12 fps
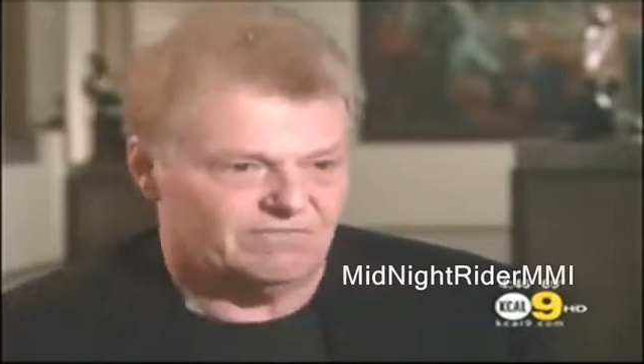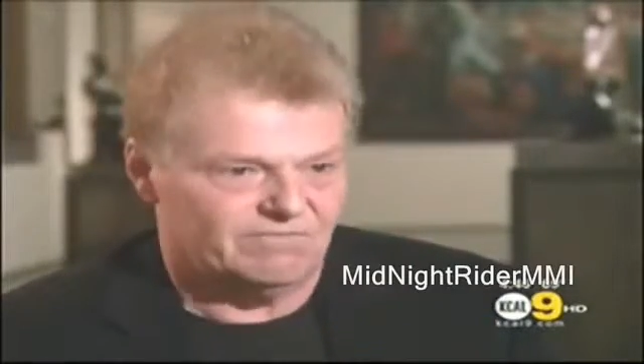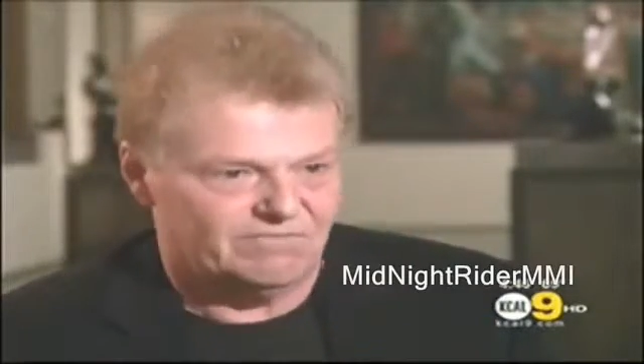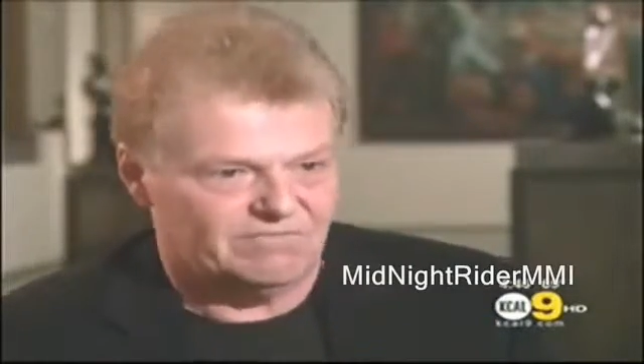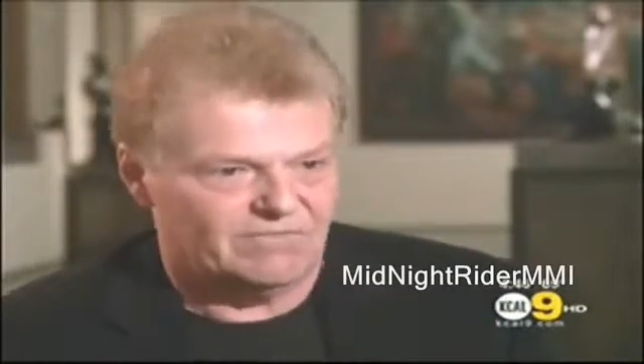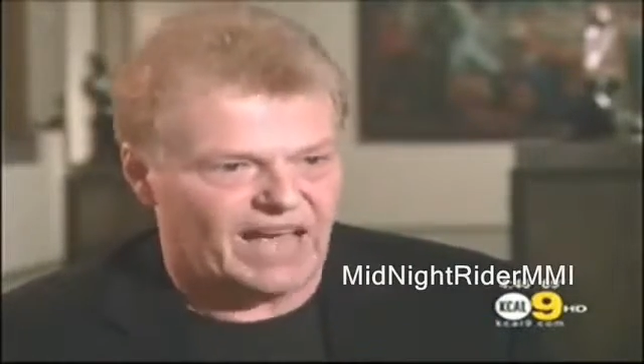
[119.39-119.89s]
I
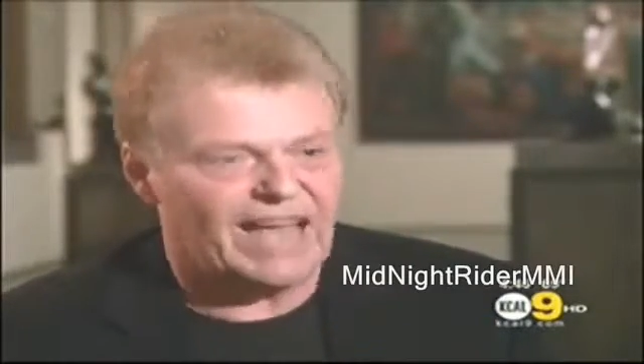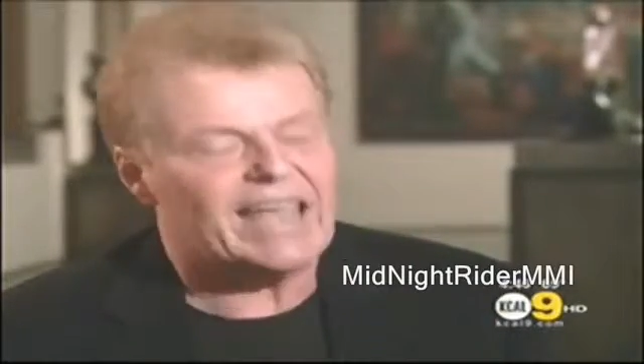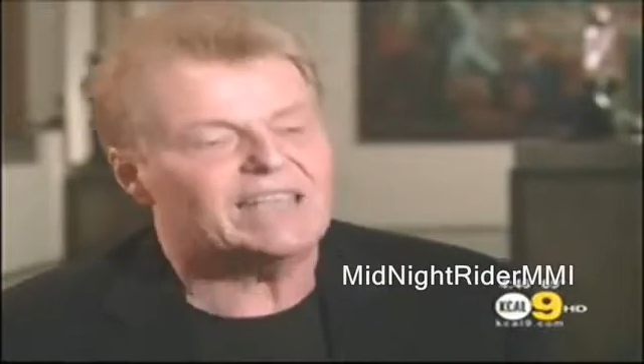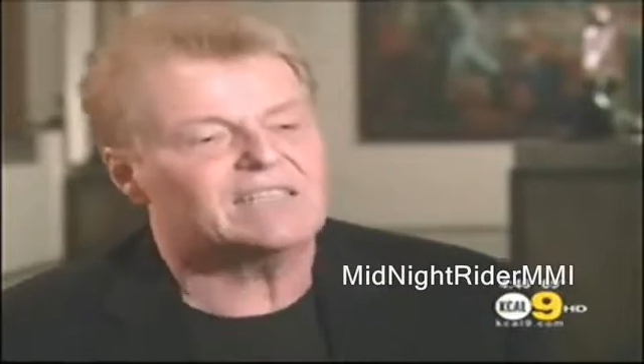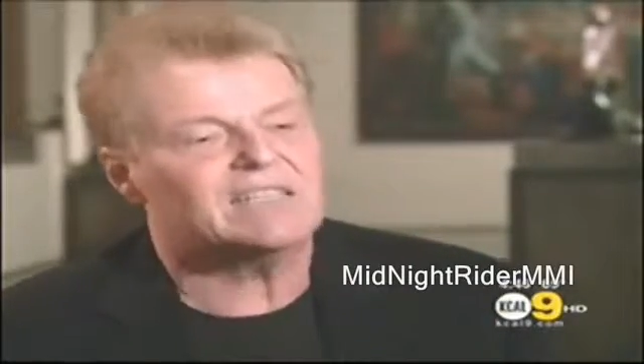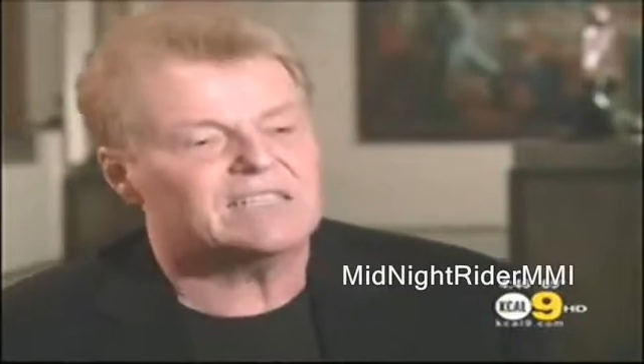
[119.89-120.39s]
hadn't
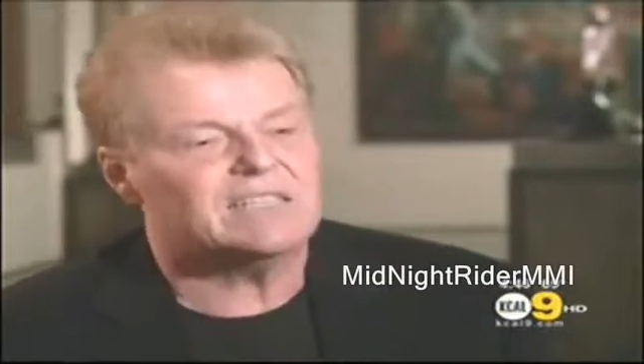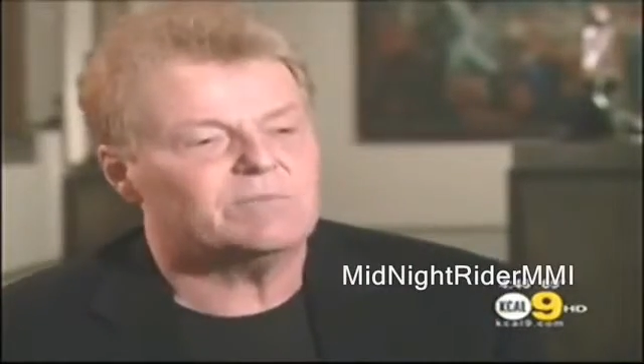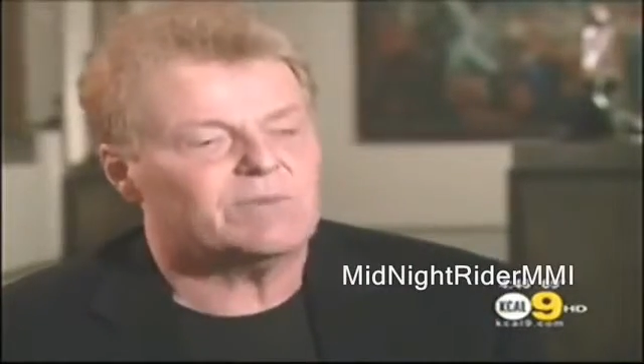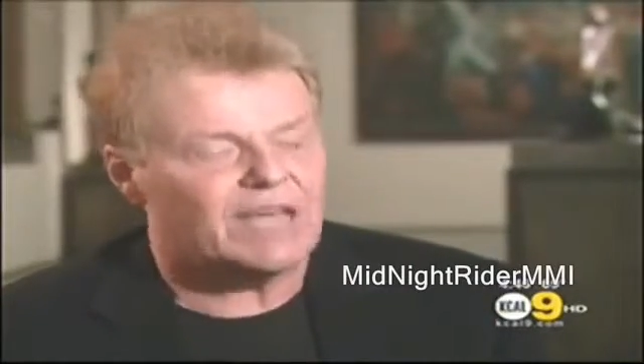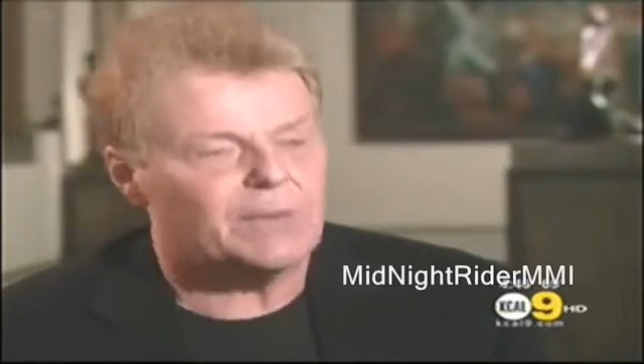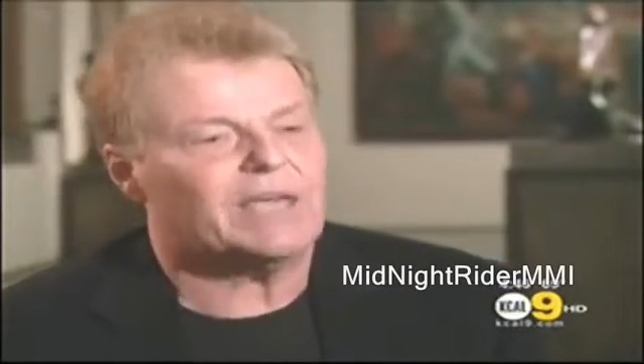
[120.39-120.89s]
seen Pammy
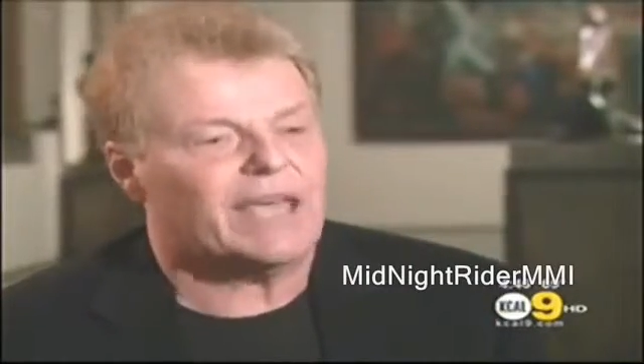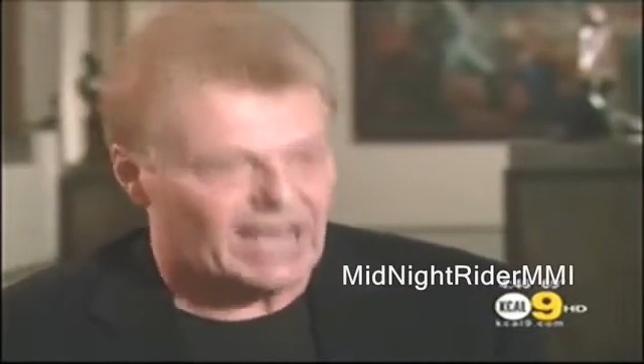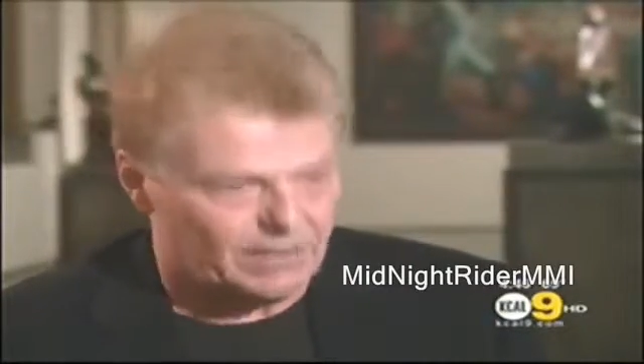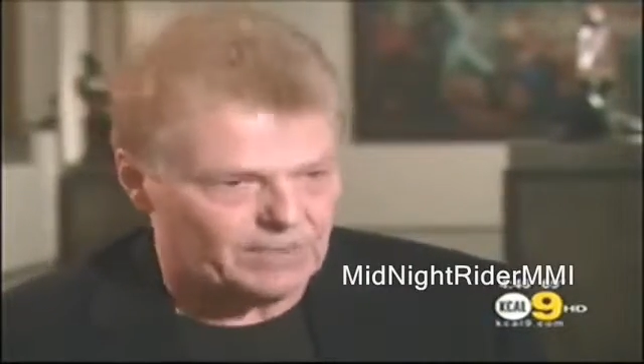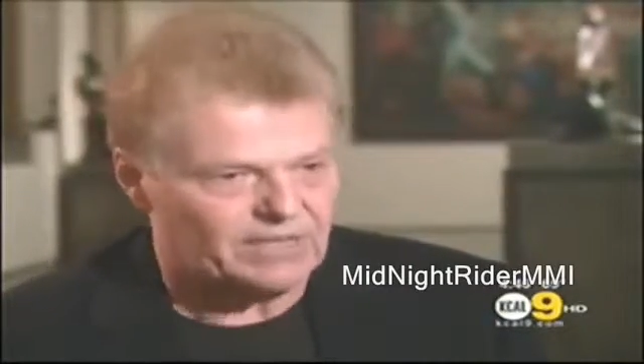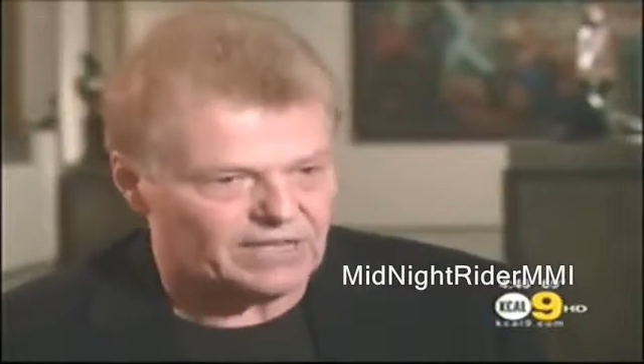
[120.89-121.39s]
happy
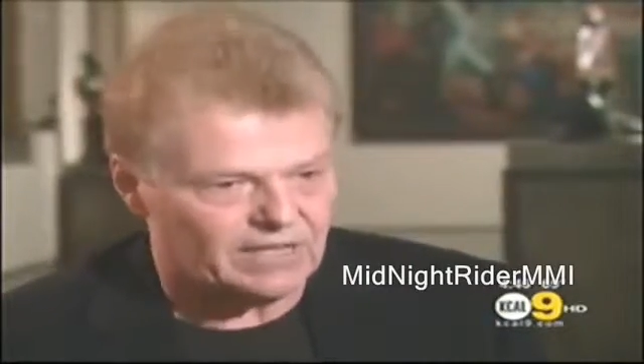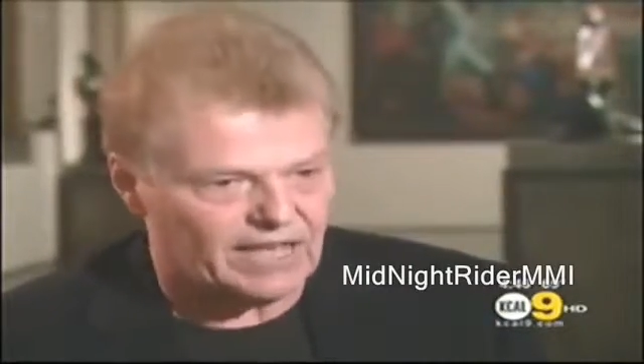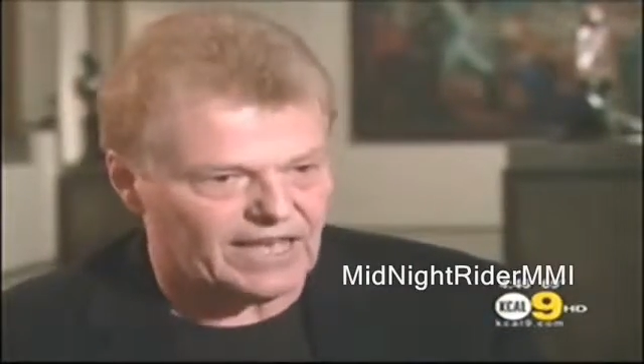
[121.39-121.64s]
like that